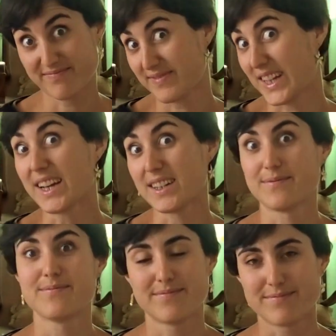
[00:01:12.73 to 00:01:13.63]
Yeah,
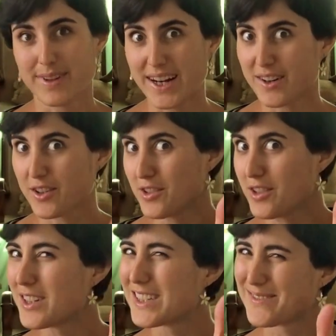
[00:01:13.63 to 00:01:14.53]
men are
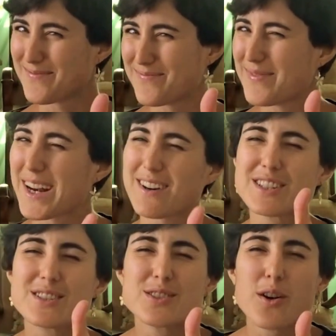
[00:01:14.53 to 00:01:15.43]
good. Men are
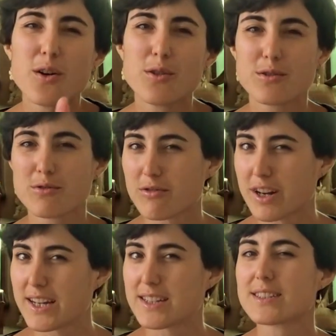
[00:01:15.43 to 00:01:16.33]
so
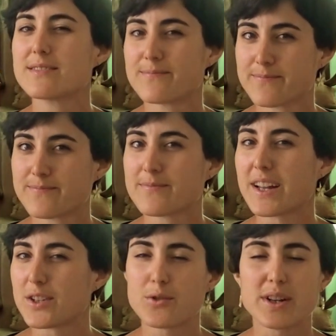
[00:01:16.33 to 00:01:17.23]
great
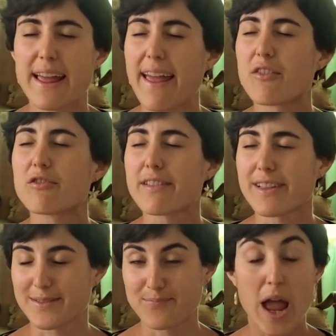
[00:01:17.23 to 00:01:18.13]
at doing
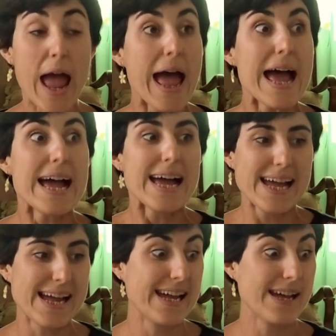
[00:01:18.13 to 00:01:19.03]
everything.
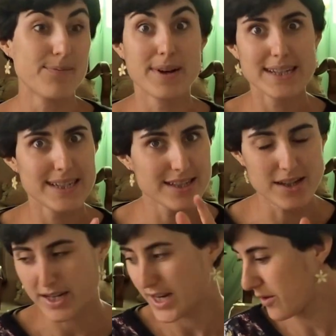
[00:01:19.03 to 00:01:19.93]
But that's
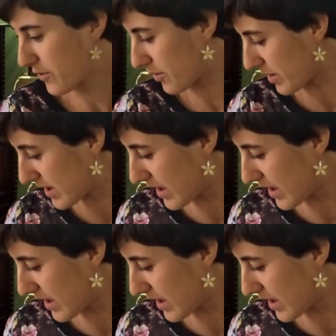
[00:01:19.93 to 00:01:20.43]
not it, of course.